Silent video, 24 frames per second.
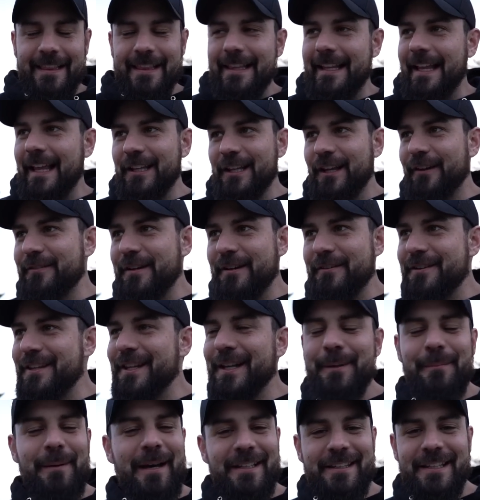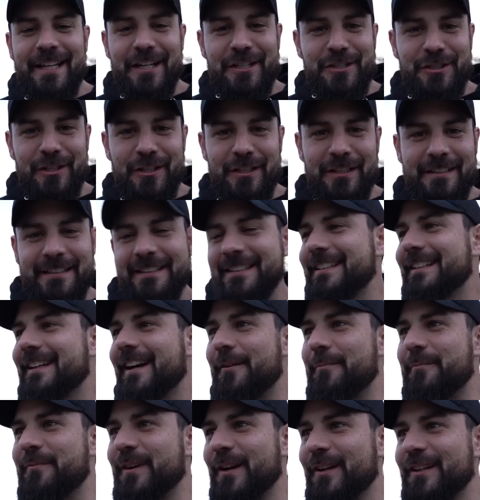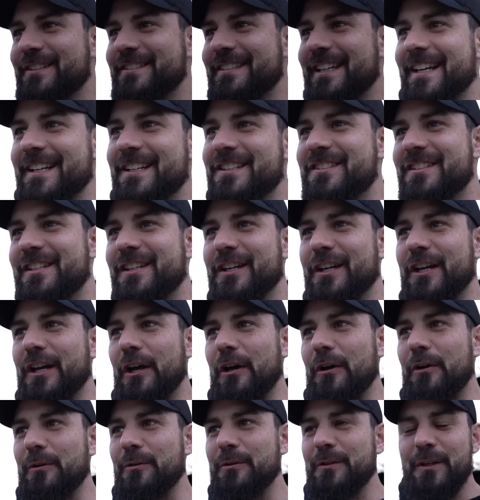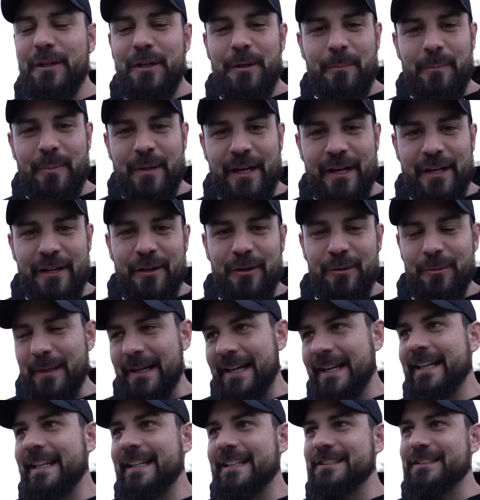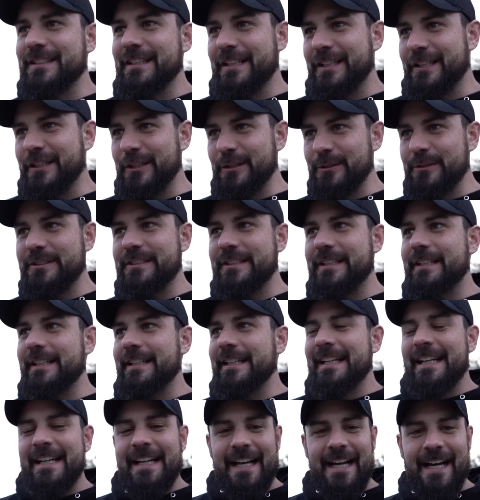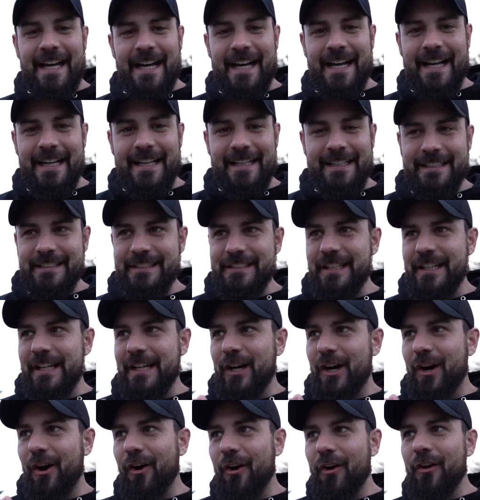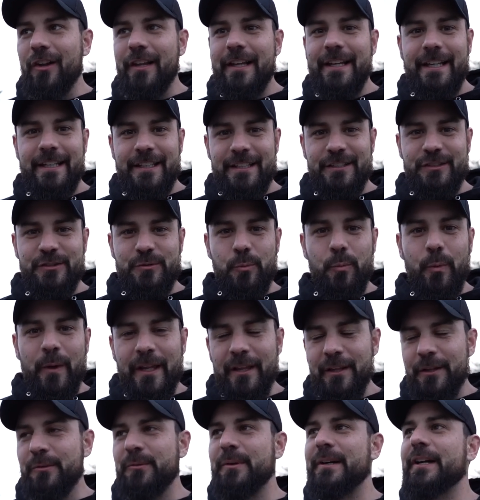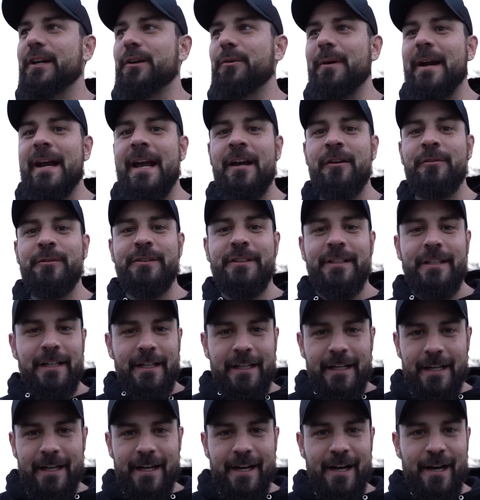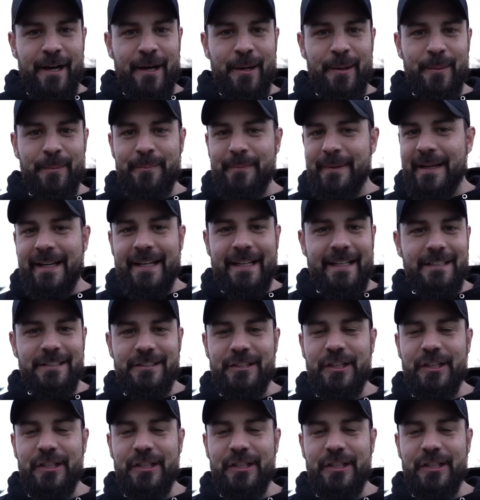I loved everything about that truck. I'm very sad to see it go, but I know Randy is gonna use it. He's gonna haul his wheeling rig around, and he is